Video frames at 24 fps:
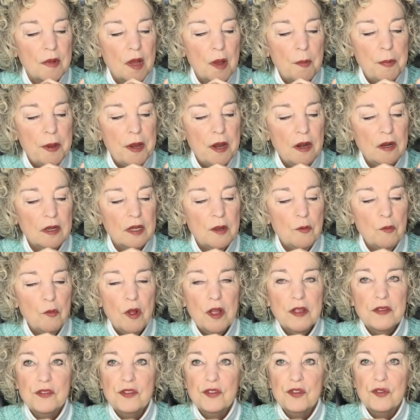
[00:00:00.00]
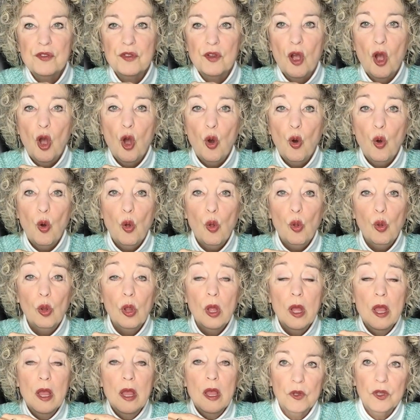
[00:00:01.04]
apparently runs through the
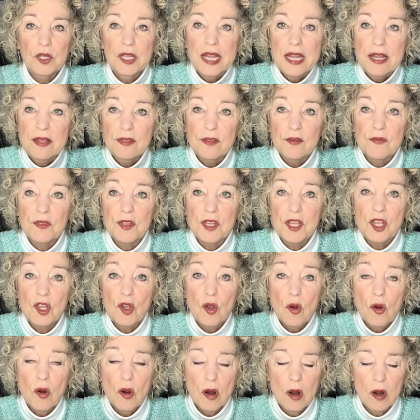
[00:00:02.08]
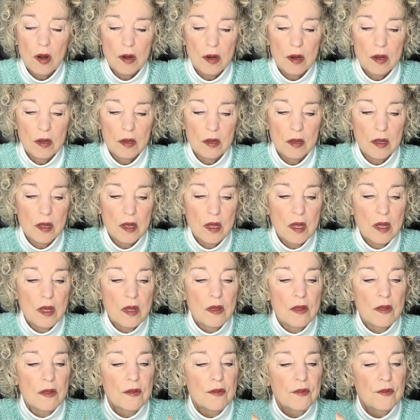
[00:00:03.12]
whole length of the yarn.
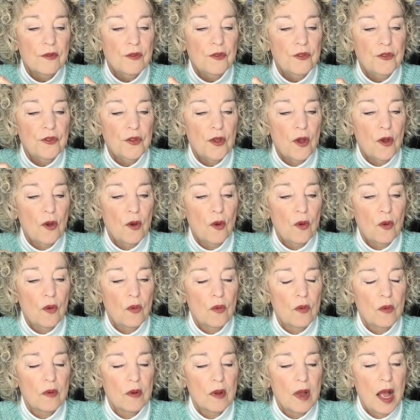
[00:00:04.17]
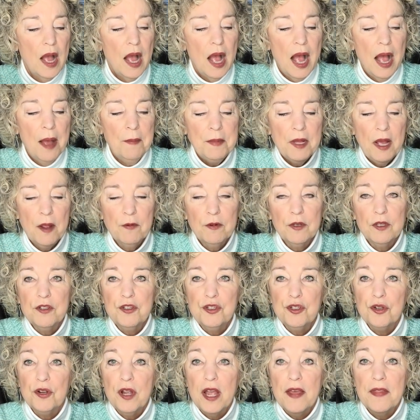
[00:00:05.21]
So I'm not really
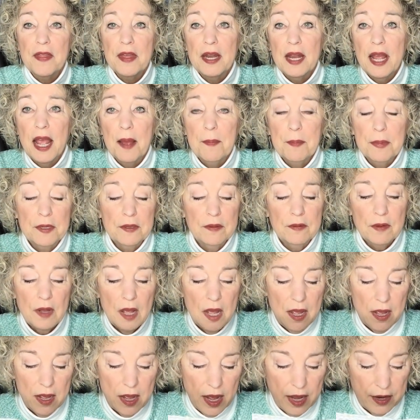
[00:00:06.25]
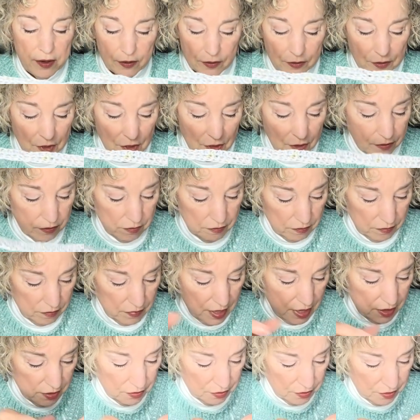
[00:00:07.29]
sure how that happened. I, I don't know.
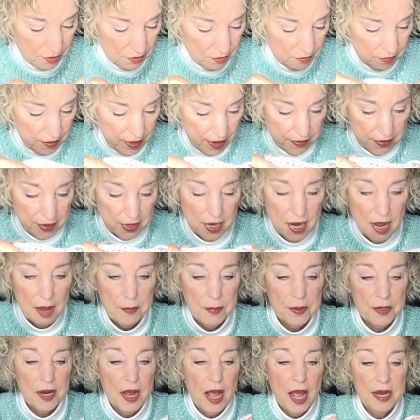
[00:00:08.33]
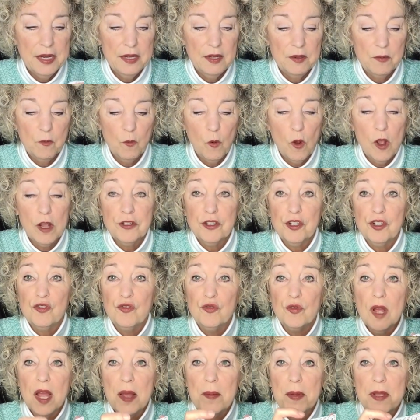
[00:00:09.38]
I don't know how that happened. I didn't wash
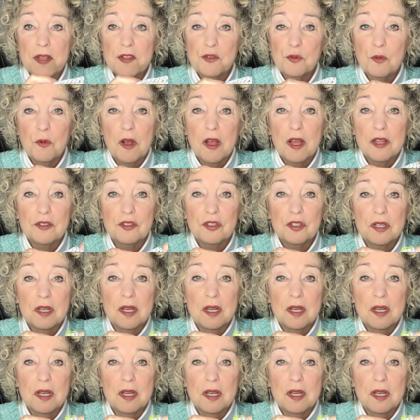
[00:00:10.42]
and dry my swatch.